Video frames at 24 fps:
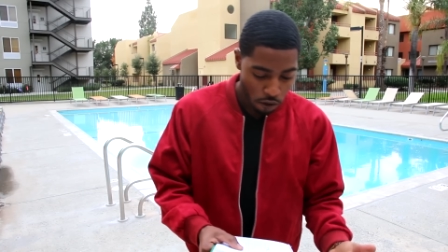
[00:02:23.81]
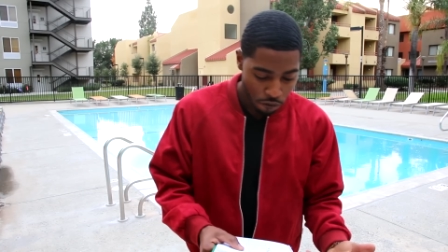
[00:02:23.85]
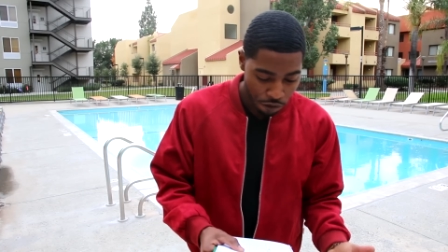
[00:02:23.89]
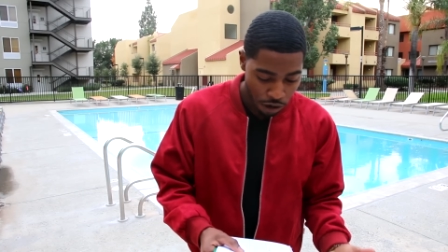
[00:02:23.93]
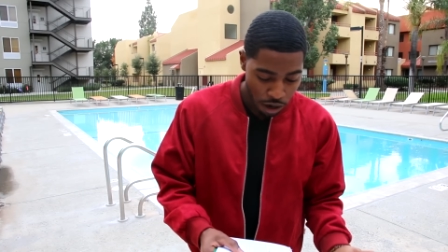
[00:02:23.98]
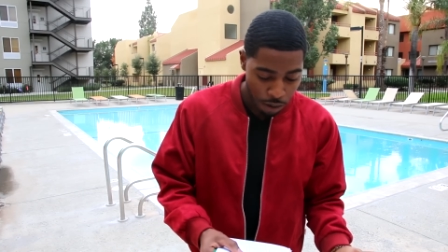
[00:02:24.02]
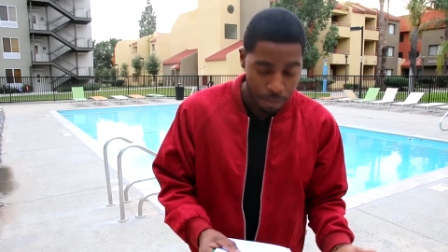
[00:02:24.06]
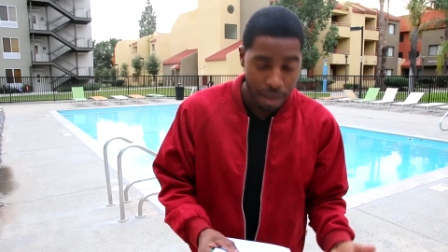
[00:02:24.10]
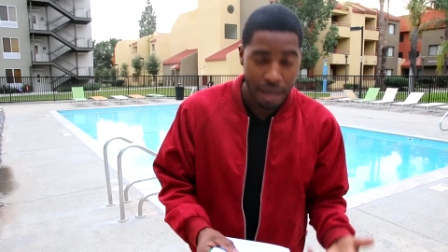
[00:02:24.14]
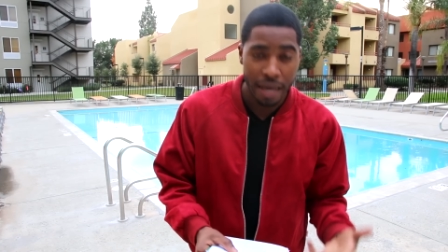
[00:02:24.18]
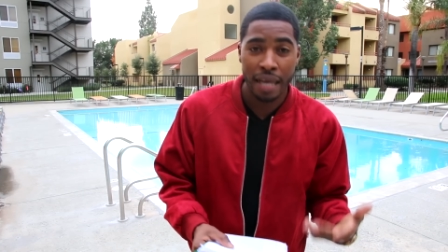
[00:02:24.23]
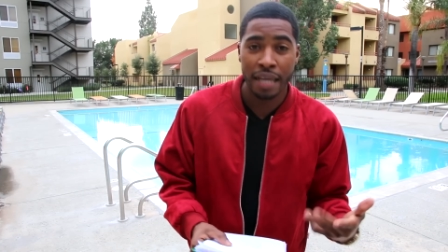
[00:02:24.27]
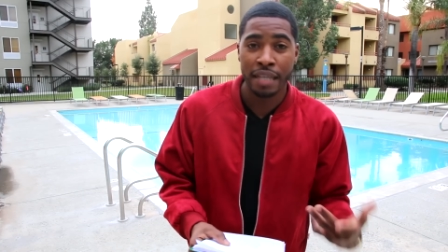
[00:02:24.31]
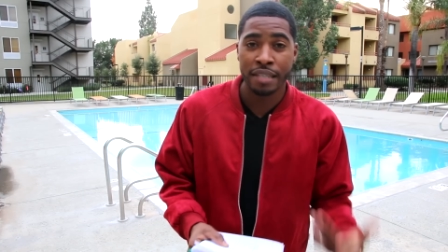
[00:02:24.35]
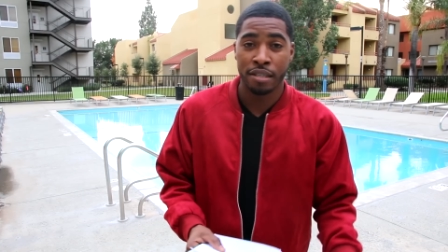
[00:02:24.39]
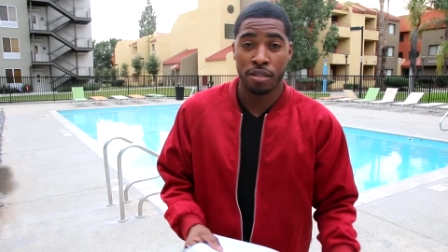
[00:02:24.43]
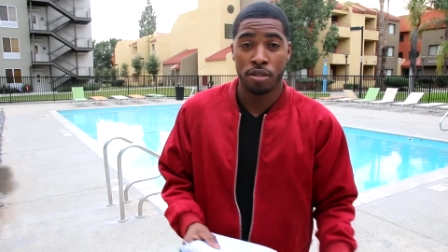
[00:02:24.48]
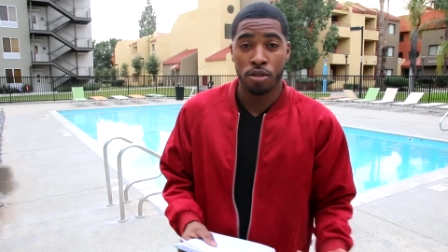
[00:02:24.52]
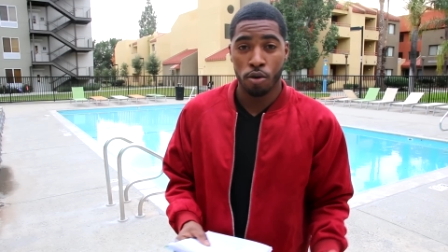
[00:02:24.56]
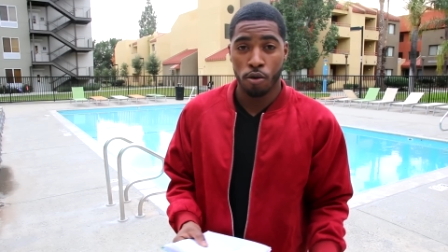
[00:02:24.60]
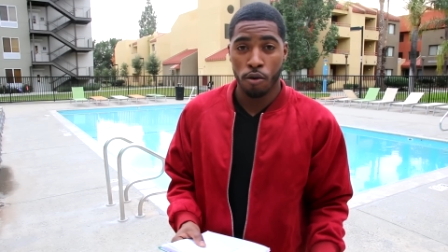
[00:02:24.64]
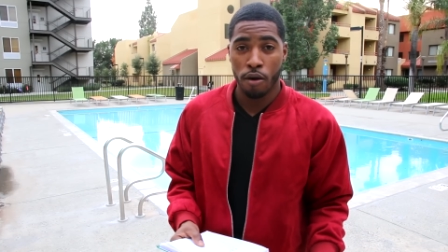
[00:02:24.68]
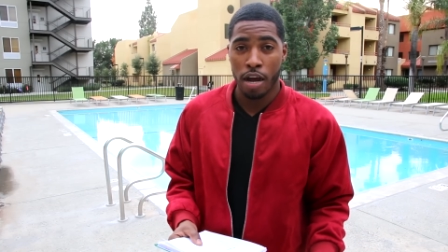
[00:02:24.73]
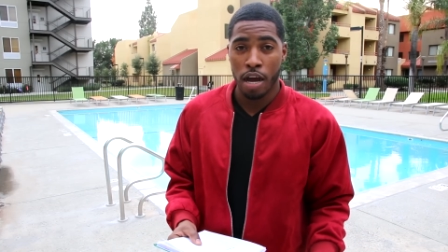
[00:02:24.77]
from
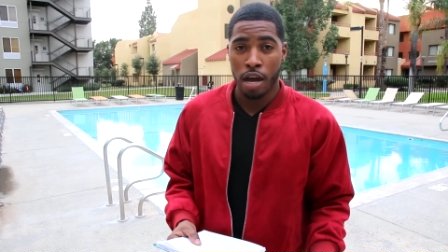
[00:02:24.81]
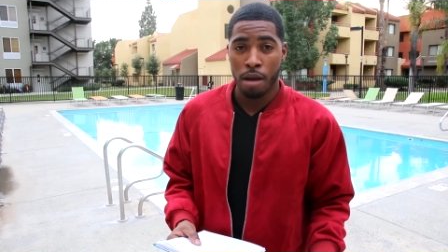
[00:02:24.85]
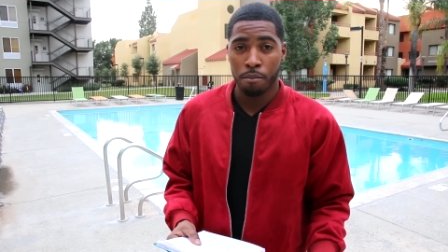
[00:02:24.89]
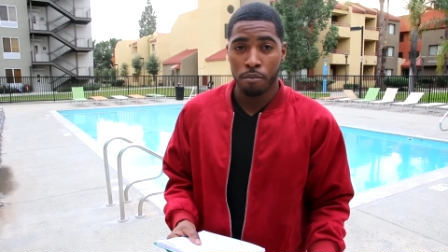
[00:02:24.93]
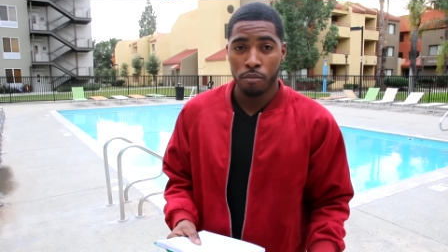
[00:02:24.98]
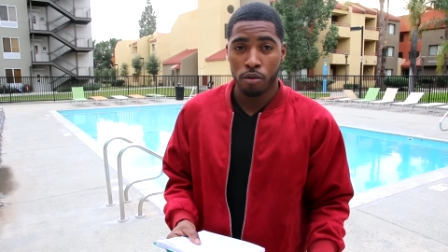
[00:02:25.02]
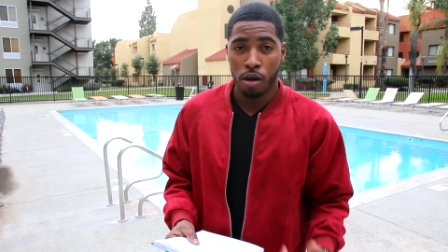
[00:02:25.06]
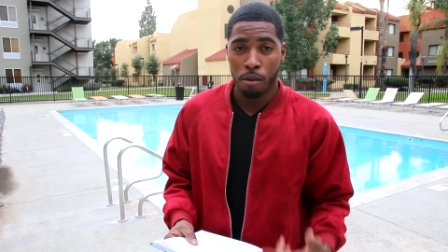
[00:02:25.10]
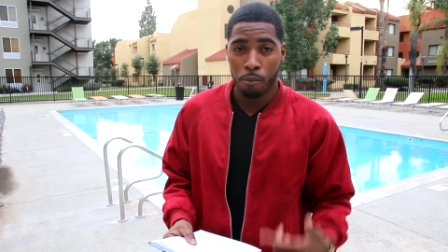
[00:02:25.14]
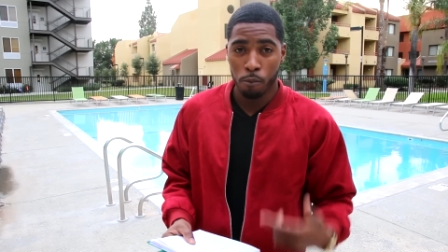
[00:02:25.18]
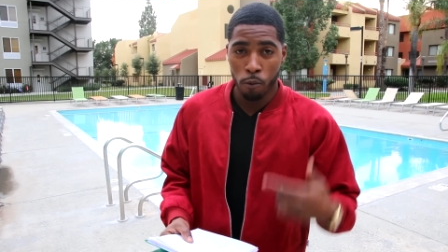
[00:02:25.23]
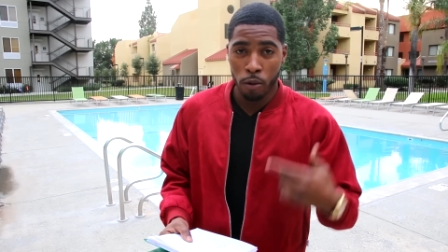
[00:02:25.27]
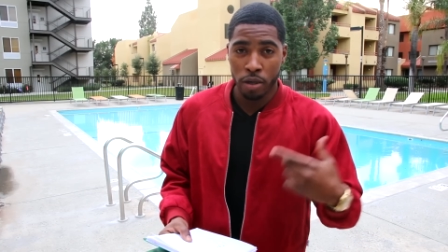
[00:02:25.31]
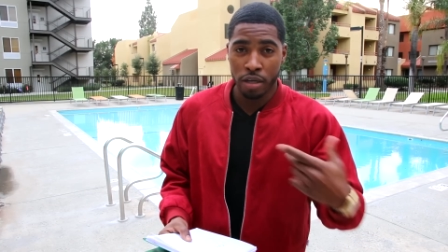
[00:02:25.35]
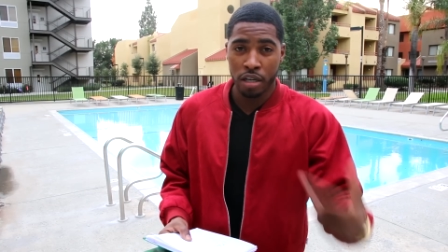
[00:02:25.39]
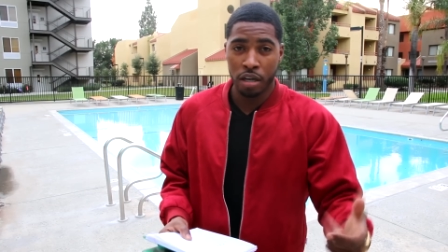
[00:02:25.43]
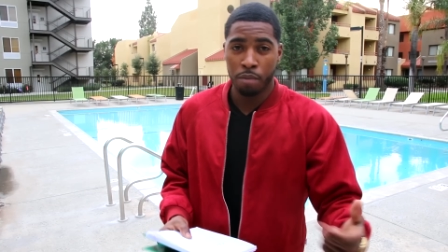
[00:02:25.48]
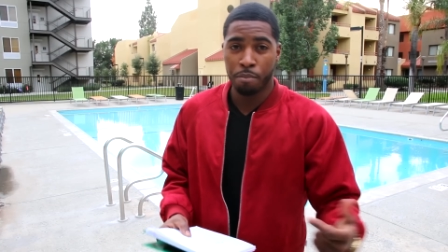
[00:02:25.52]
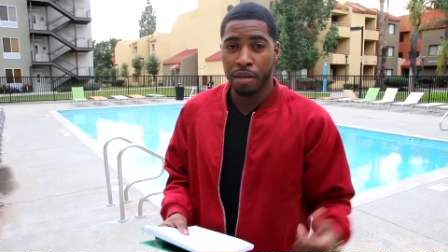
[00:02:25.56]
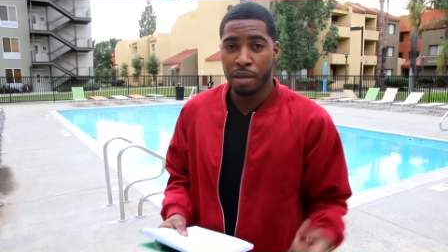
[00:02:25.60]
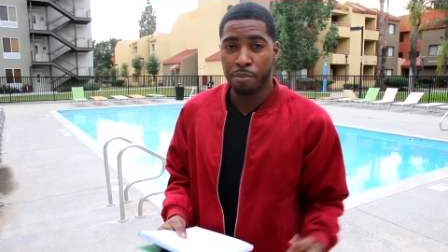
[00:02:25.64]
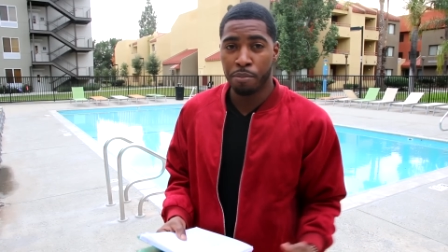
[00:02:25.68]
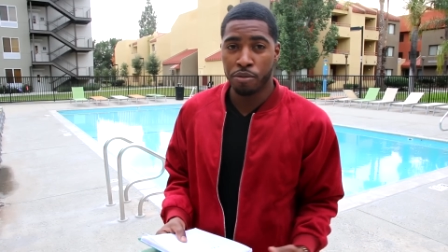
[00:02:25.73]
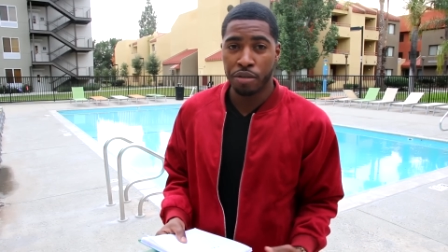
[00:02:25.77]
Instagram, one of
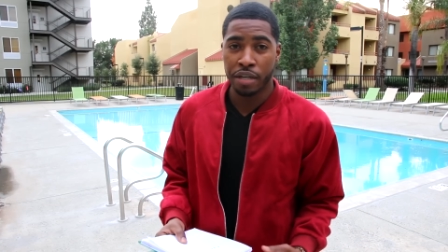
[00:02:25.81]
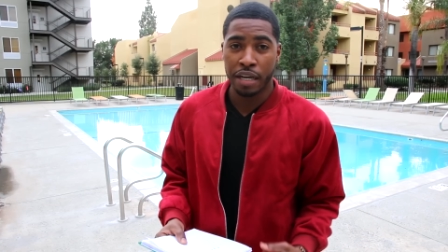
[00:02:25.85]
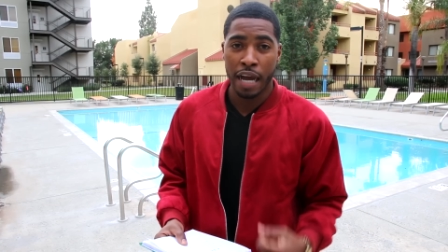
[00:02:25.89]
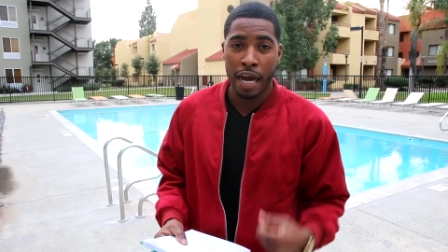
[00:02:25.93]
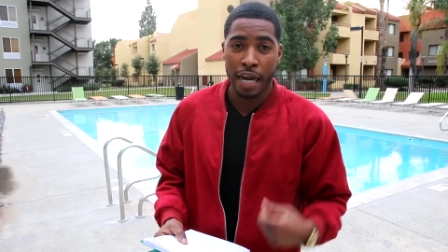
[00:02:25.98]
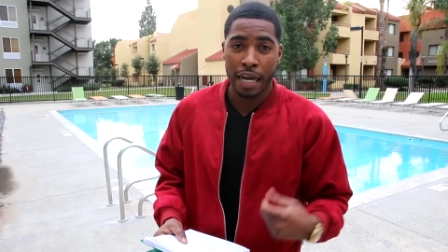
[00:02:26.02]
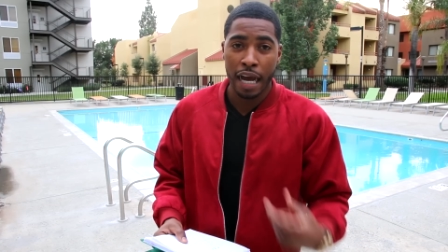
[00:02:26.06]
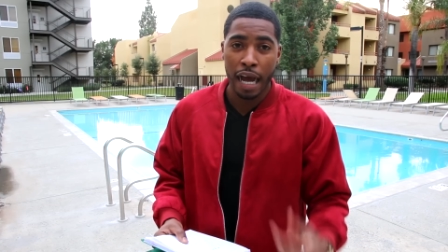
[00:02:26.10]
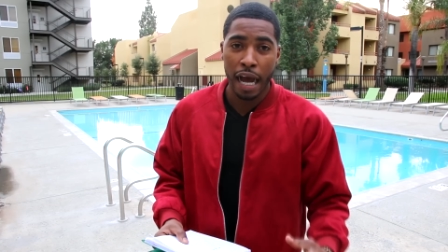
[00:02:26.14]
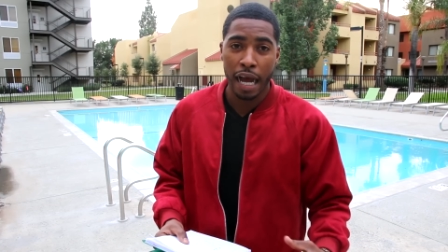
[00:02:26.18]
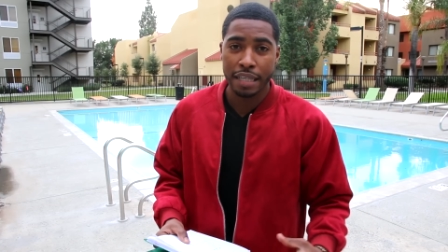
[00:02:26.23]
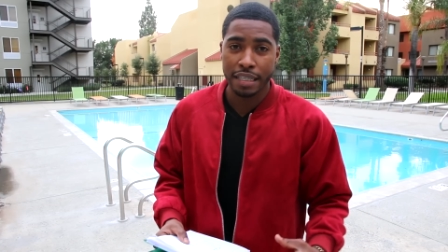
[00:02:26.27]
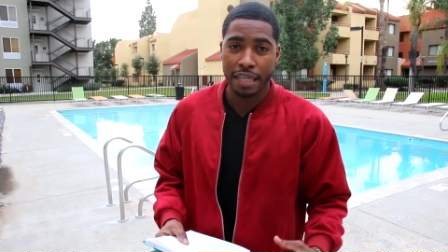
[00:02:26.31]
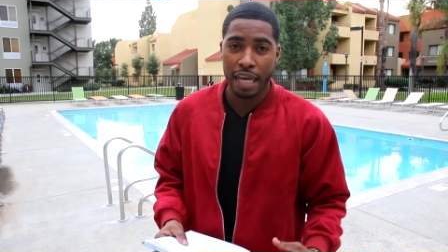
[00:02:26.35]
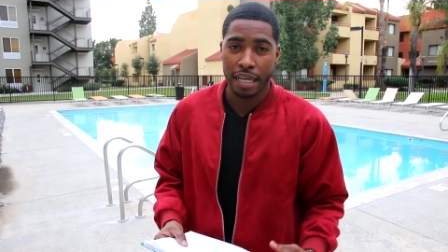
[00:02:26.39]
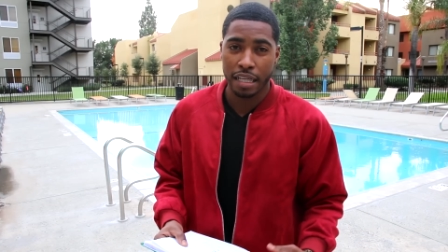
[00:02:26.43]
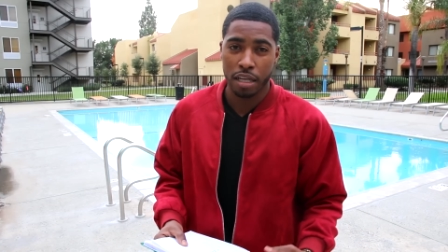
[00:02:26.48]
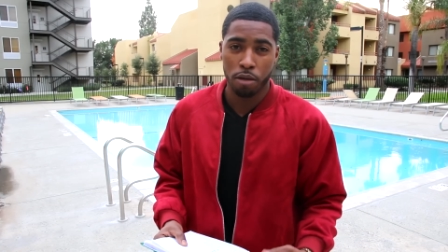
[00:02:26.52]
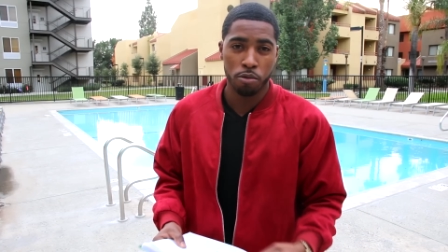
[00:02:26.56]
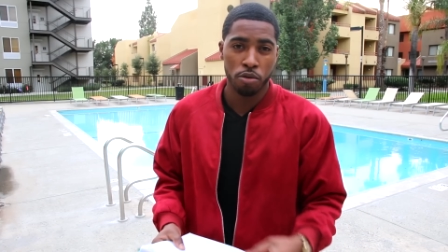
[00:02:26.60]
the people that I contacted.